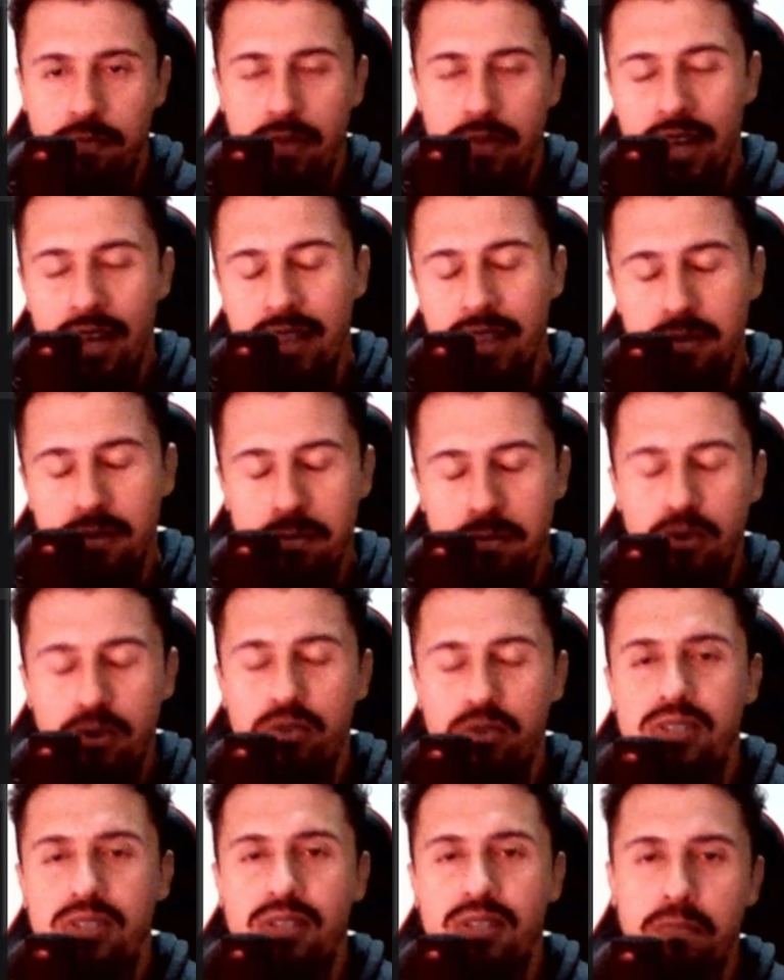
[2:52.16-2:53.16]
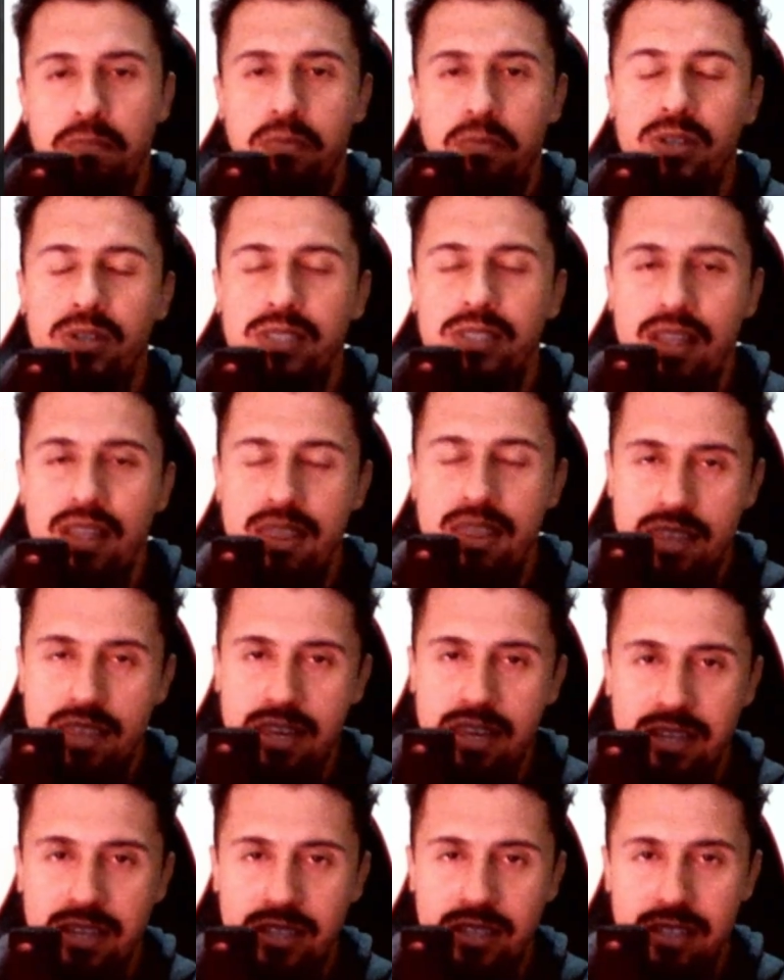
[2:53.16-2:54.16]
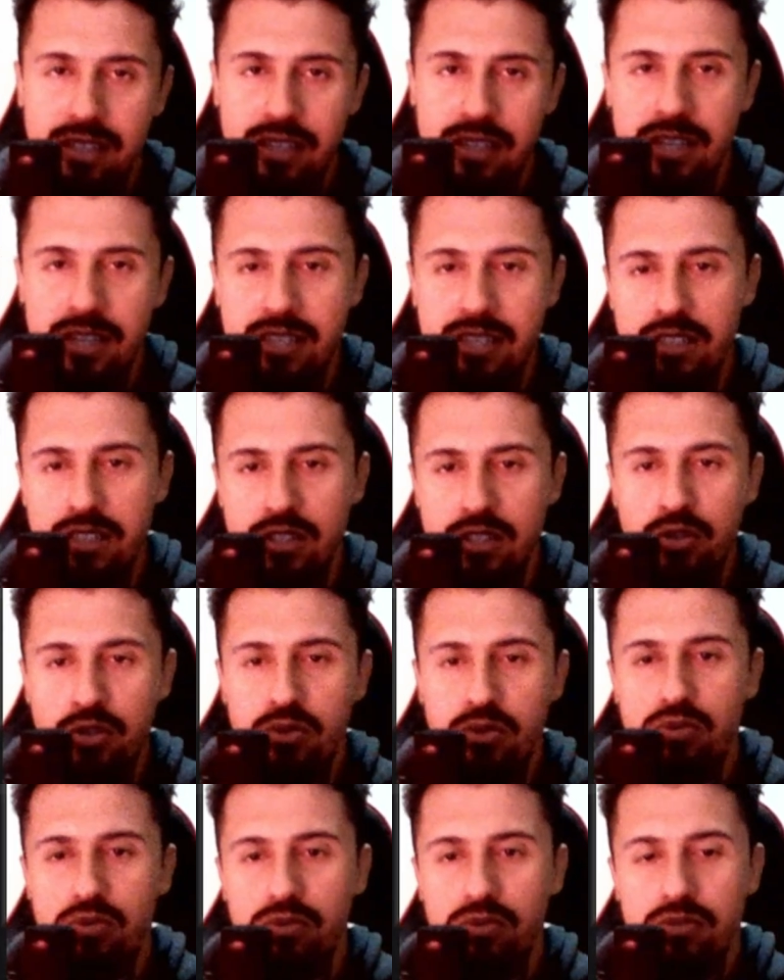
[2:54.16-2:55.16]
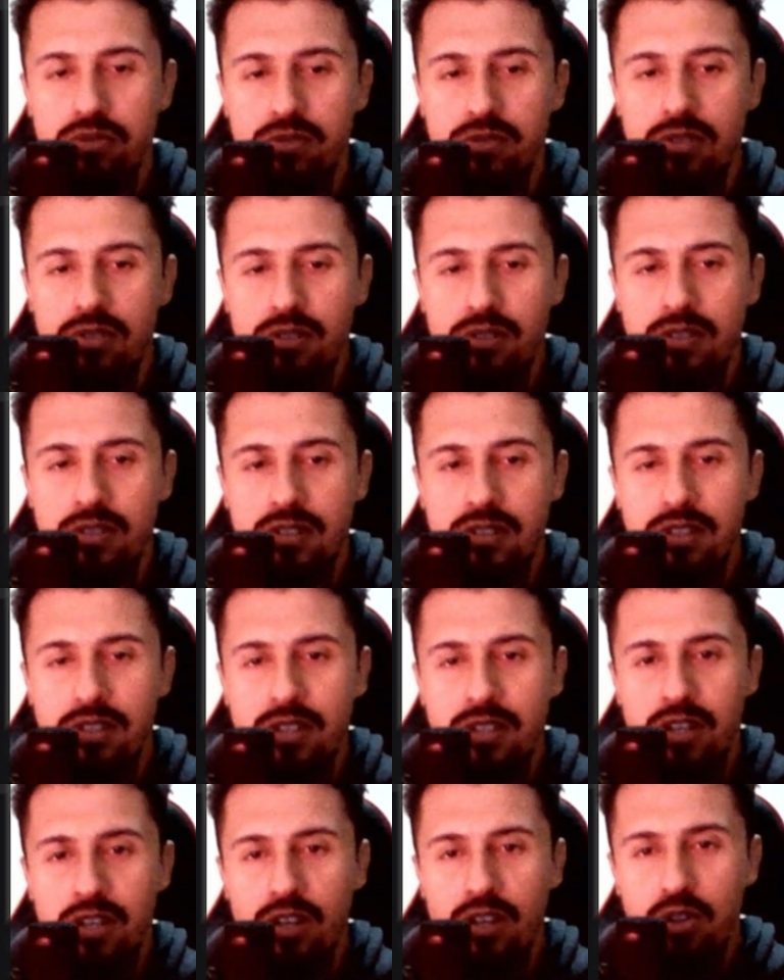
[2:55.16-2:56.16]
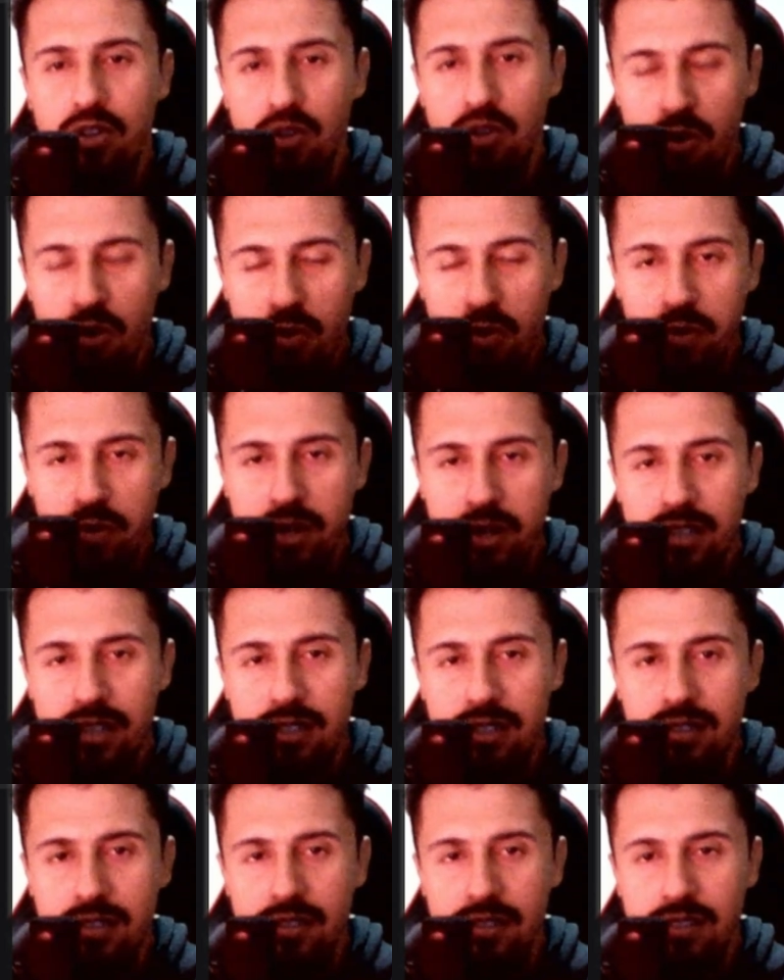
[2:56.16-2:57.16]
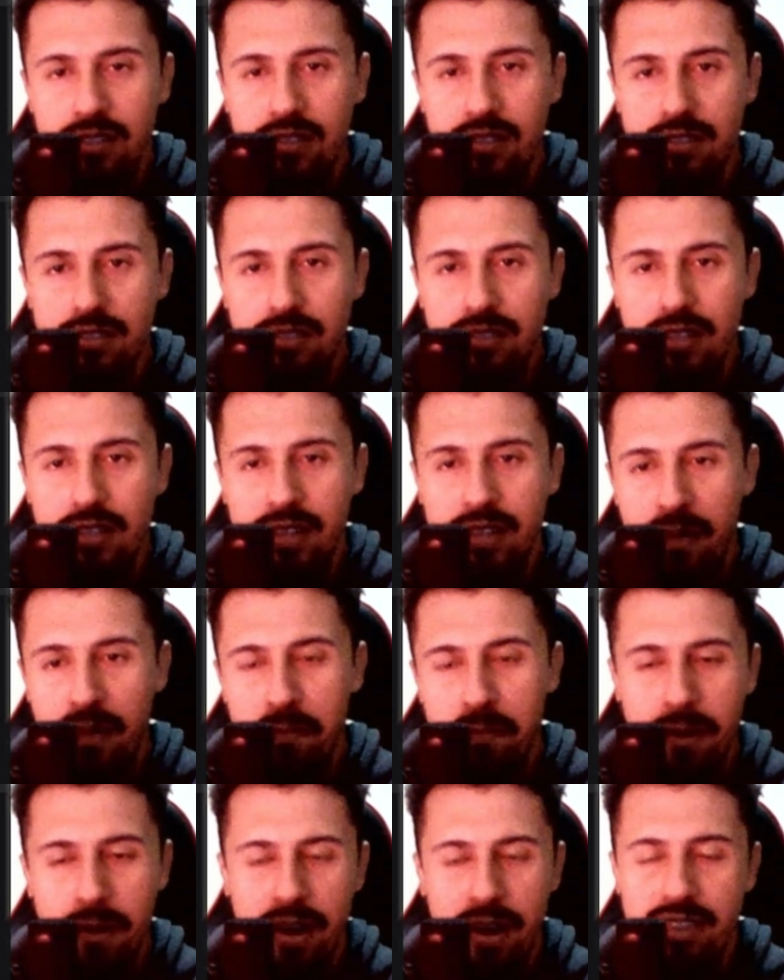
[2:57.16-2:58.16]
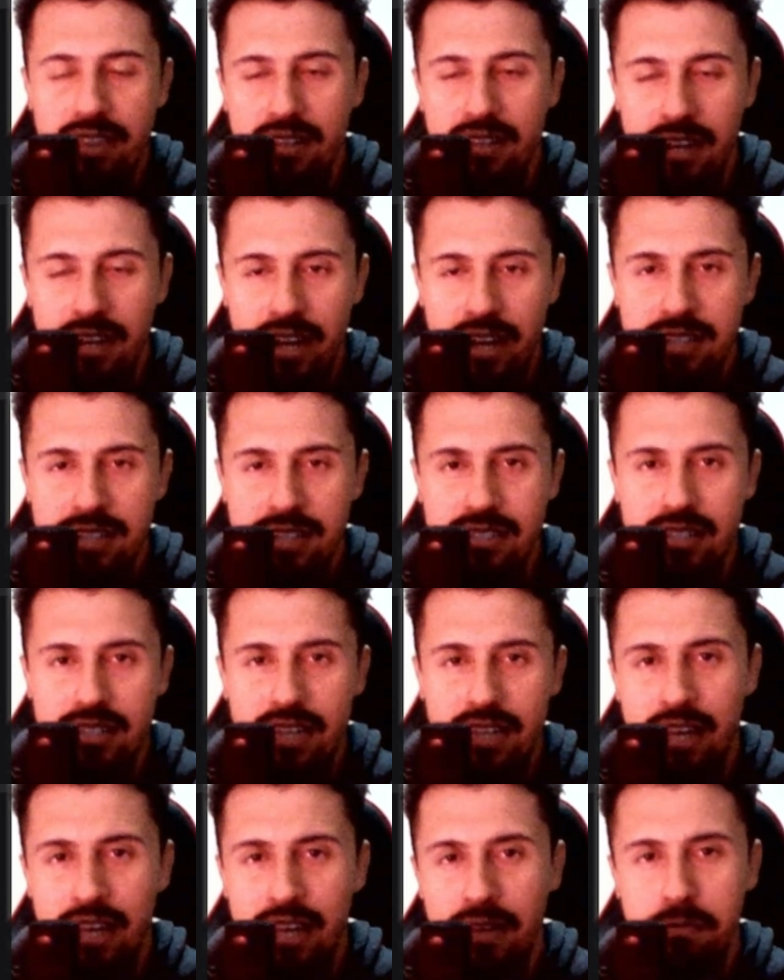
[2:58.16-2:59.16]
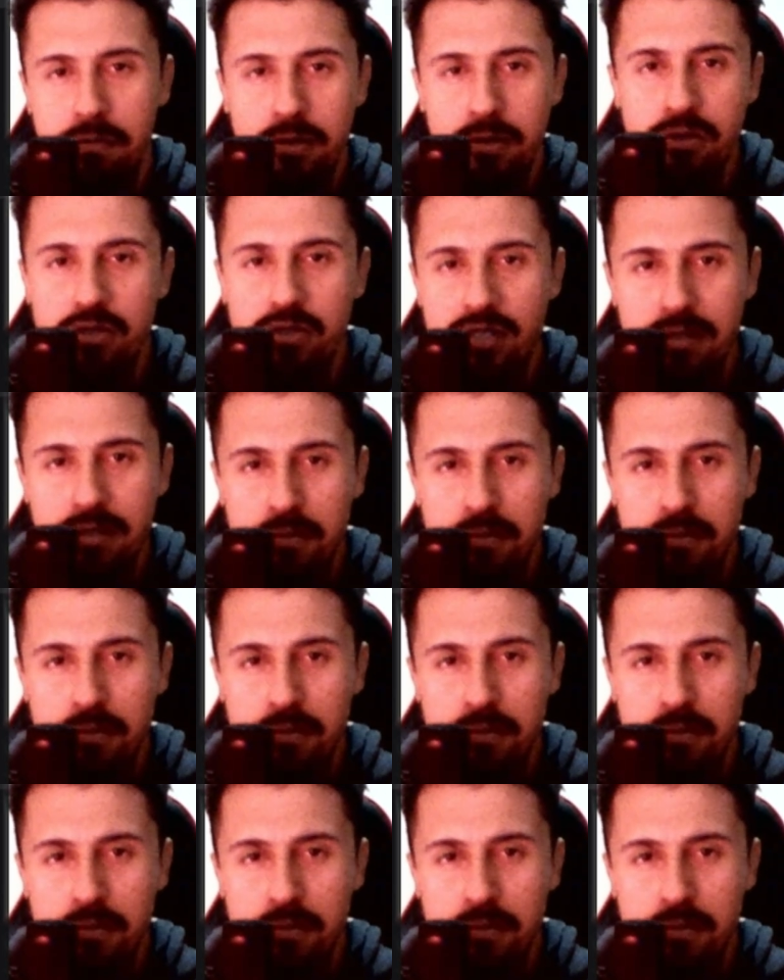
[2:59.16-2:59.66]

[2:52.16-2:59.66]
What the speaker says: And the most important thing is you knowing that Python has a built-in